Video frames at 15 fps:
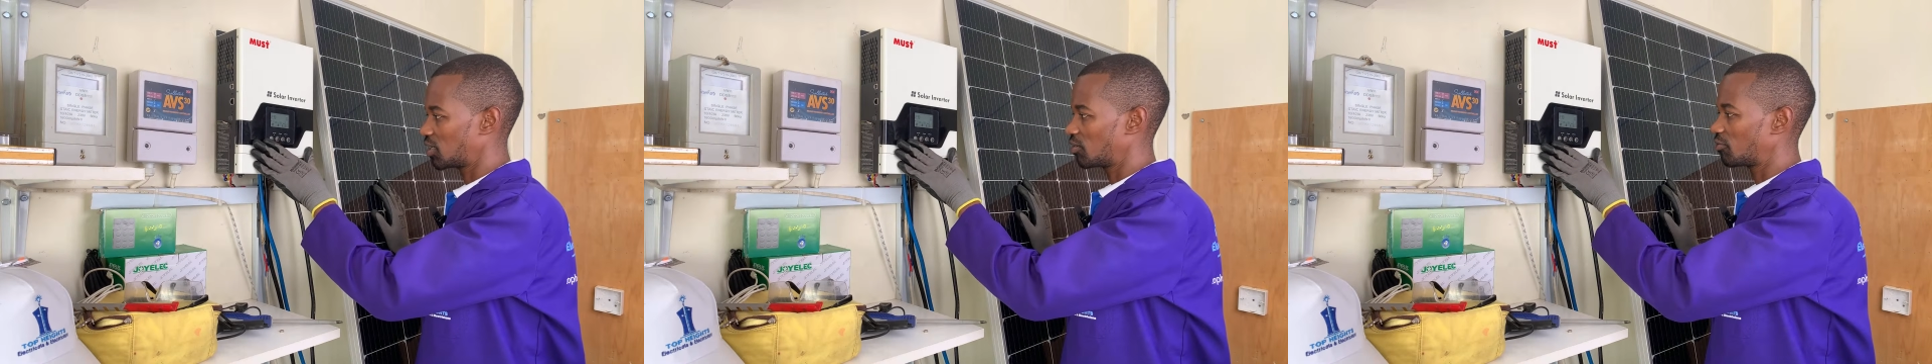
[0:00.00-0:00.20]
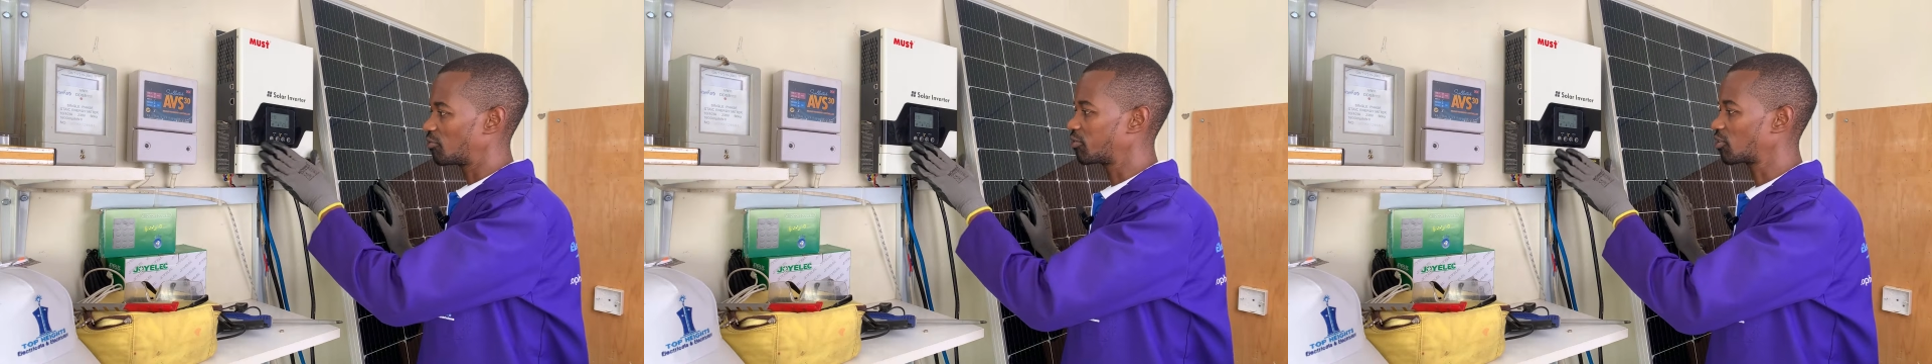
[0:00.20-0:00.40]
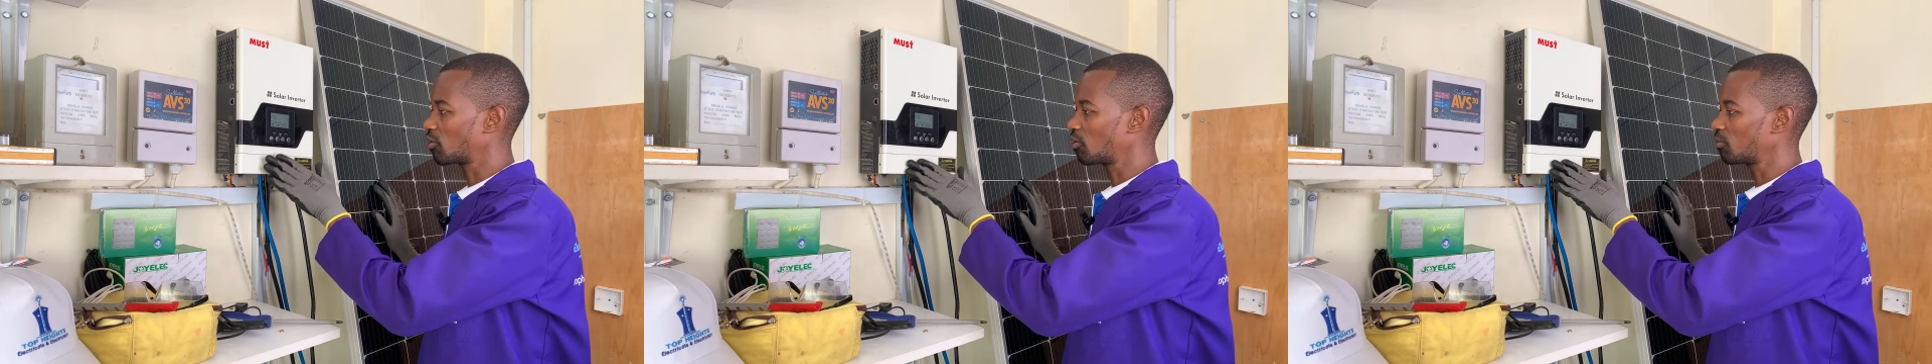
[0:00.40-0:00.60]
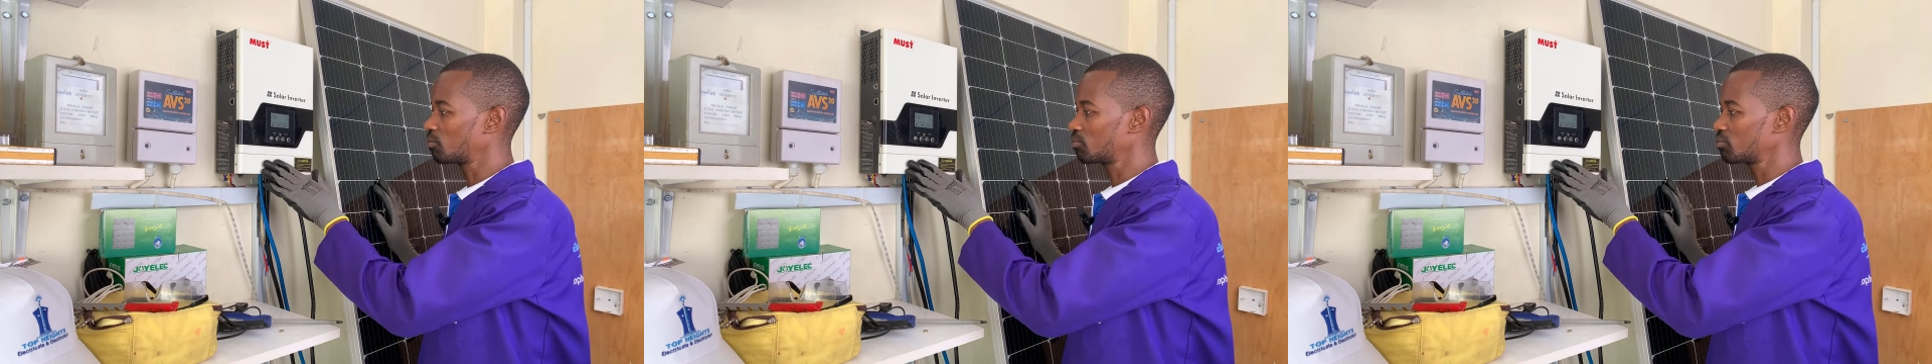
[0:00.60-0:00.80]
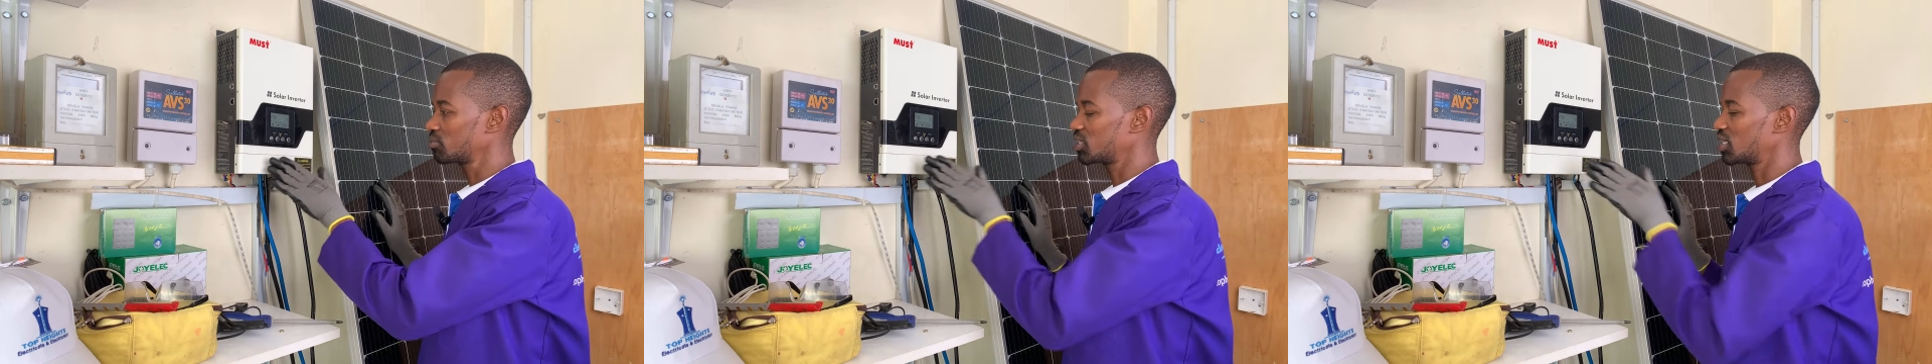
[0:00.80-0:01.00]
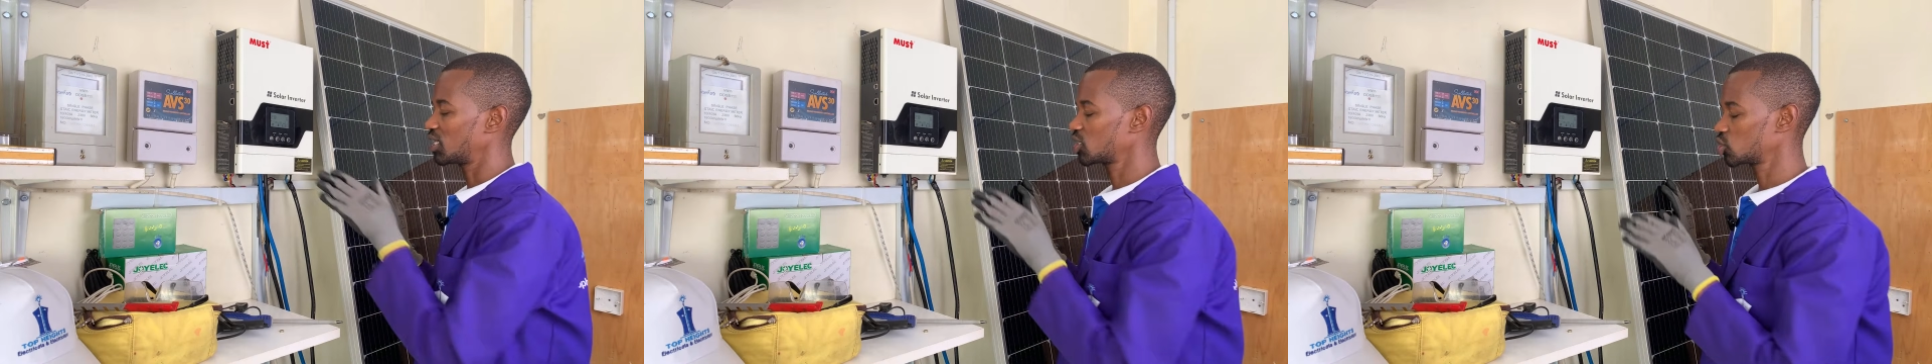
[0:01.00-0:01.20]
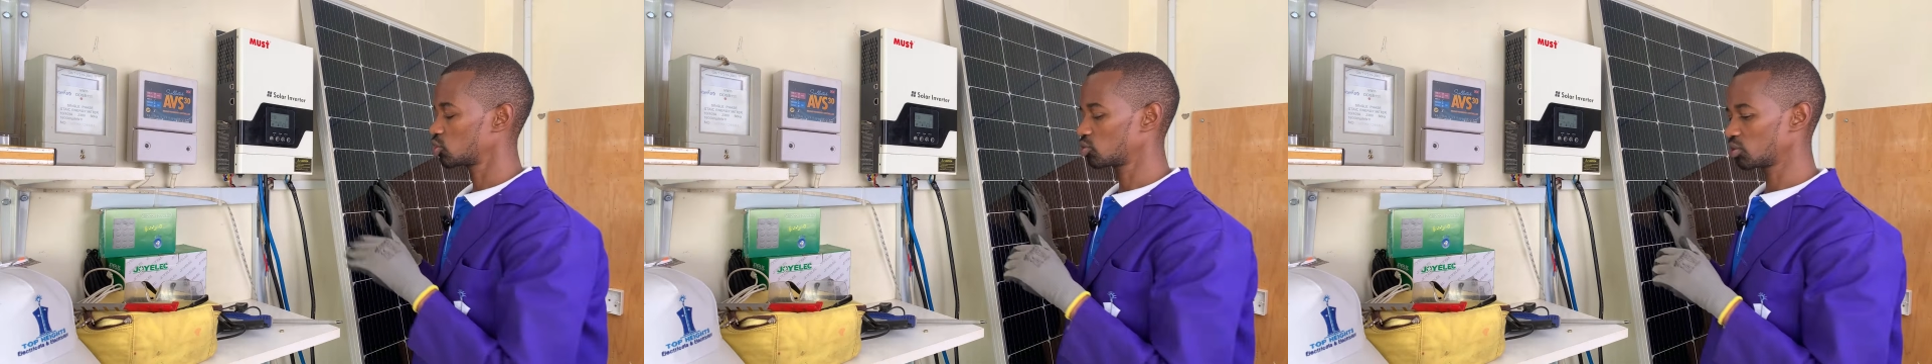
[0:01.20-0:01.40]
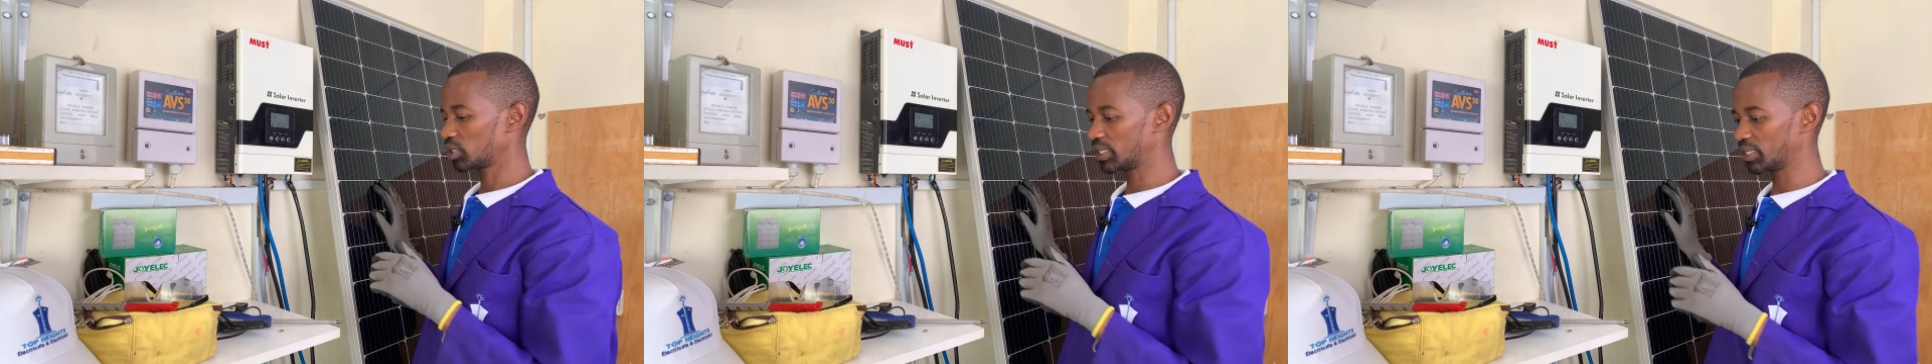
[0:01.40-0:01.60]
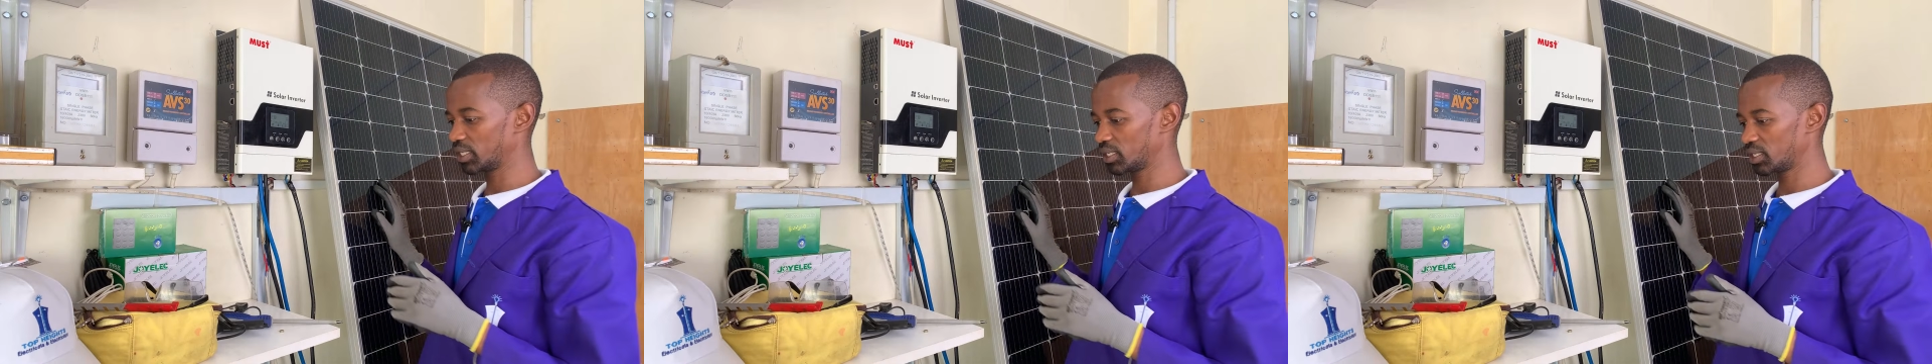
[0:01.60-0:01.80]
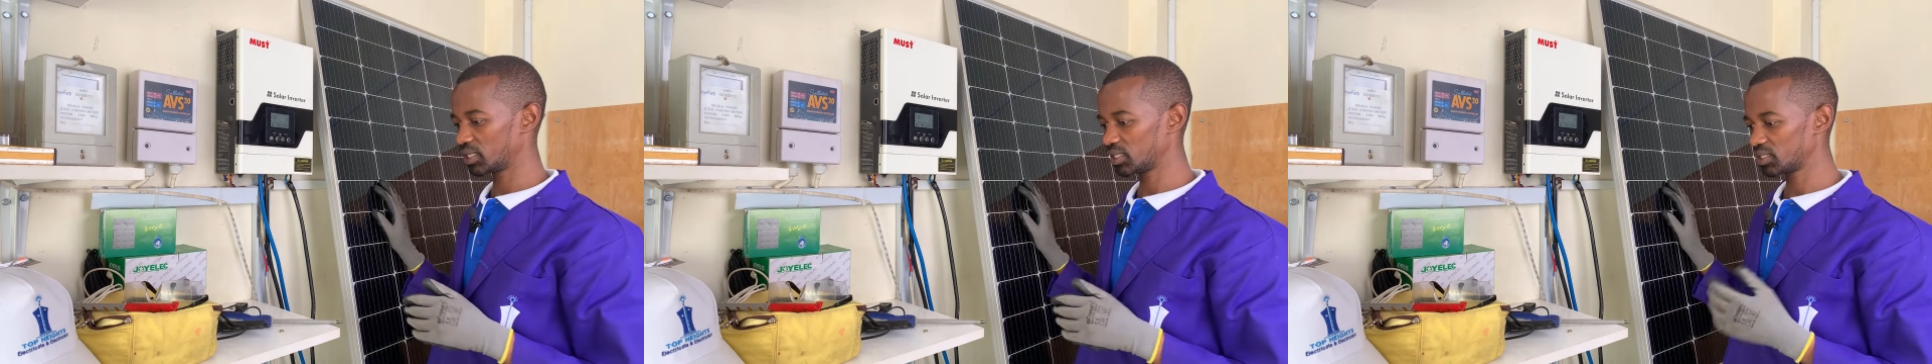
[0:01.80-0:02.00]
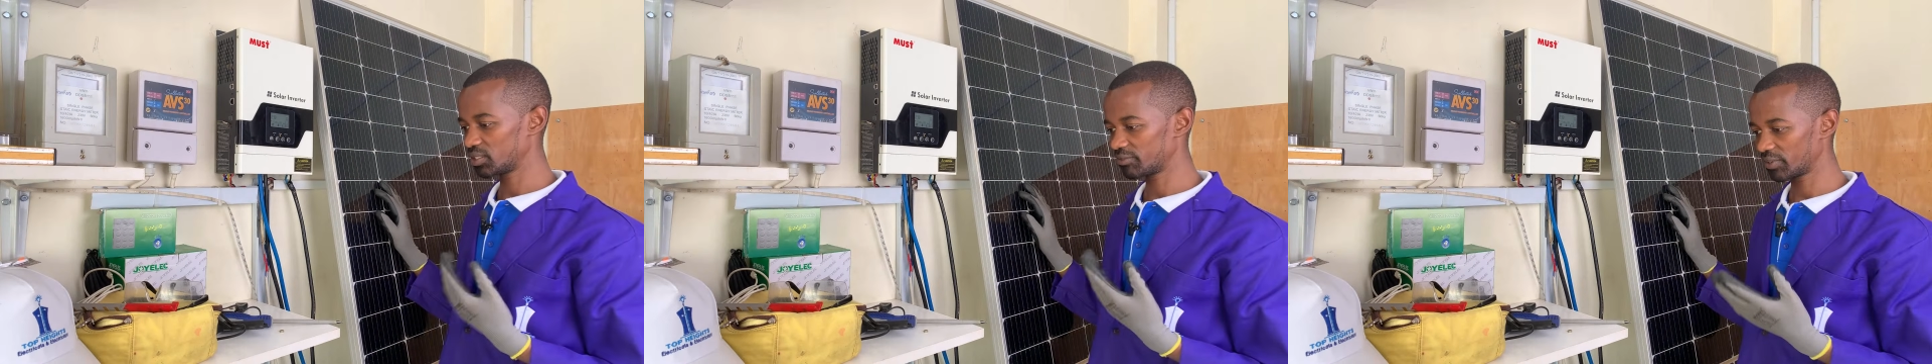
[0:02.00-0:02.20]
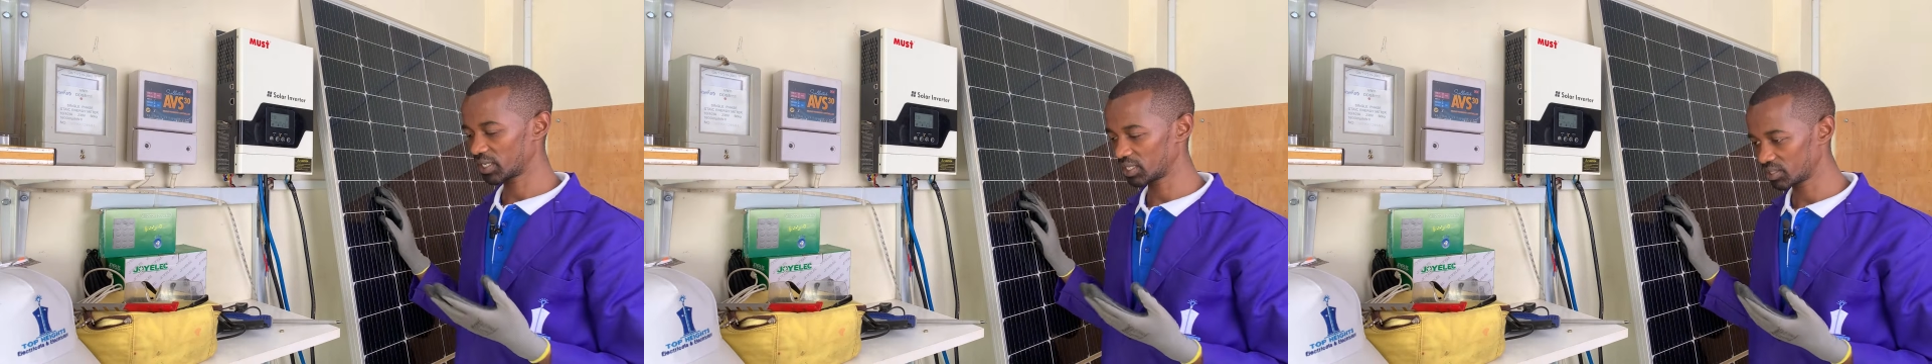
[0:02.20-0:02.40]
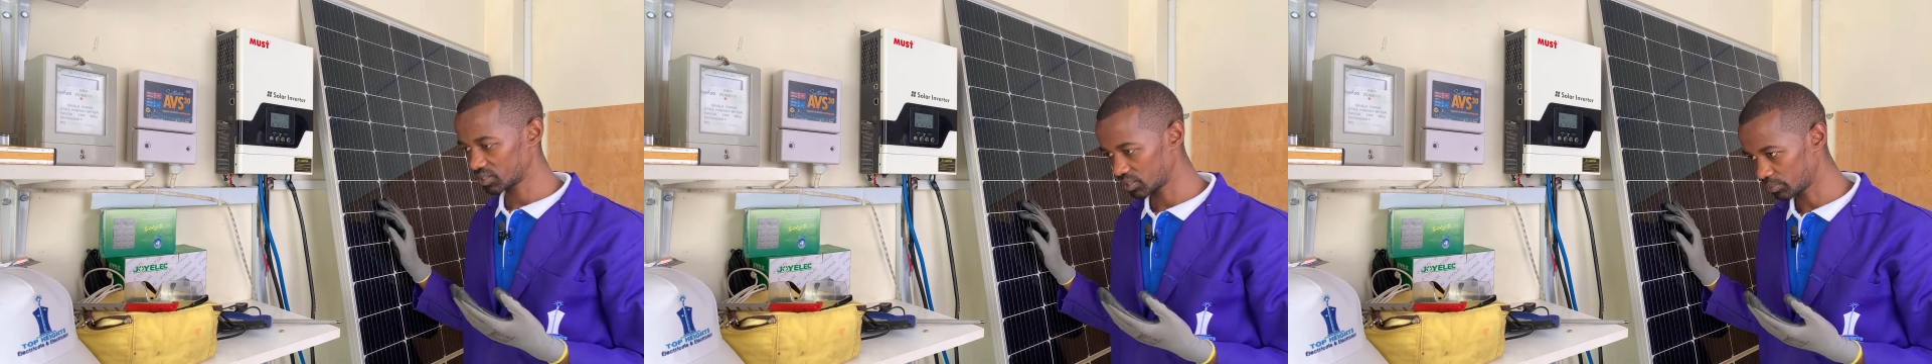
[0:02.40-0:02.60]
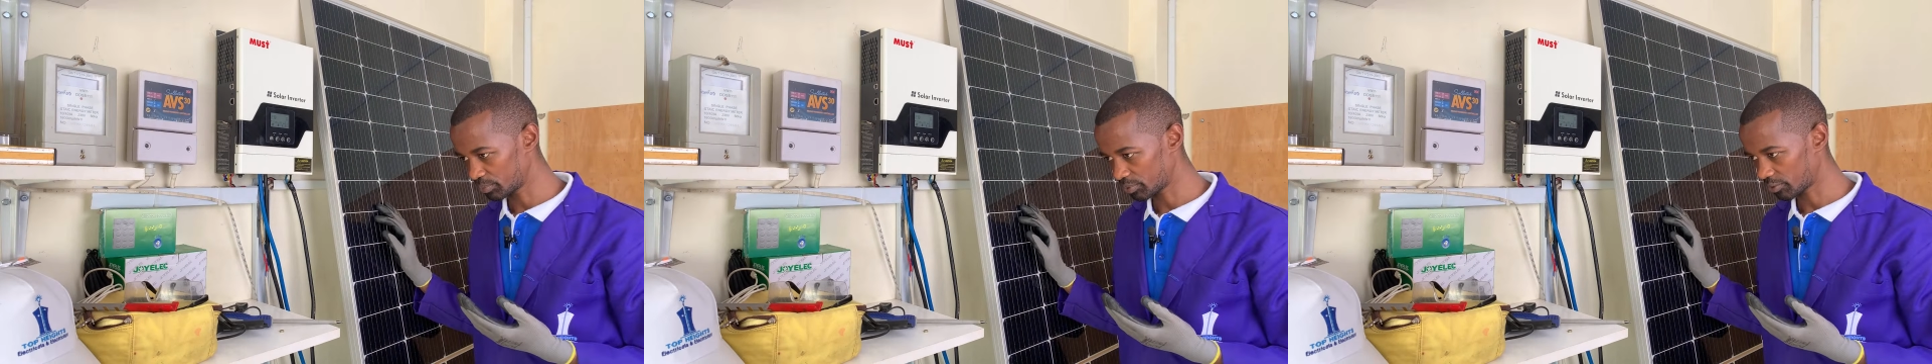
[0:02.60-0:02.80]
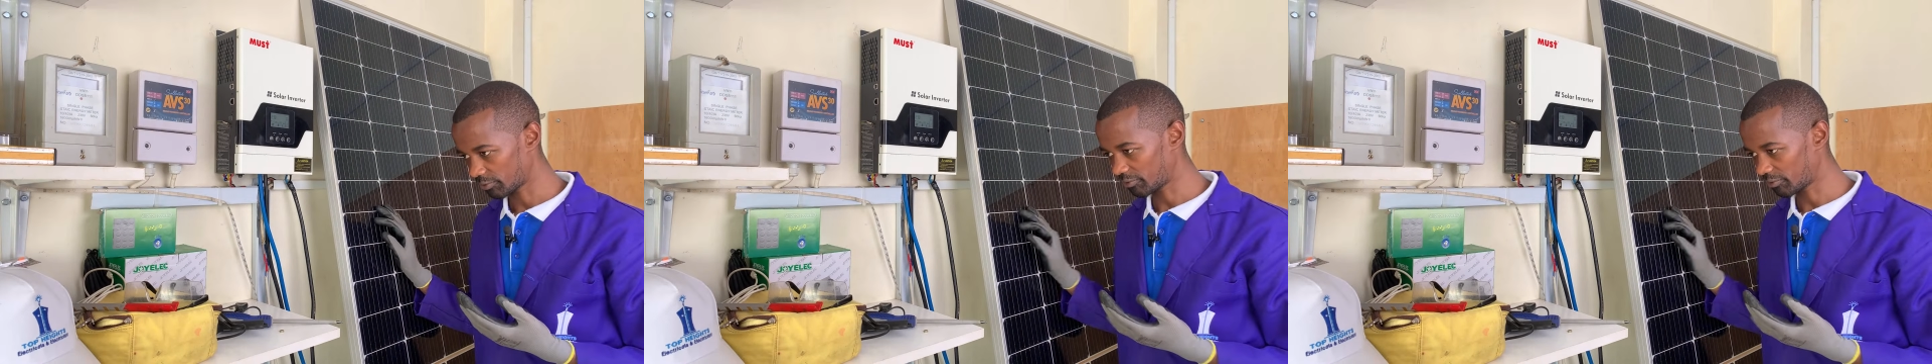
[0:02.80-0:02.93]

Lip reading: from the national grid is very simple.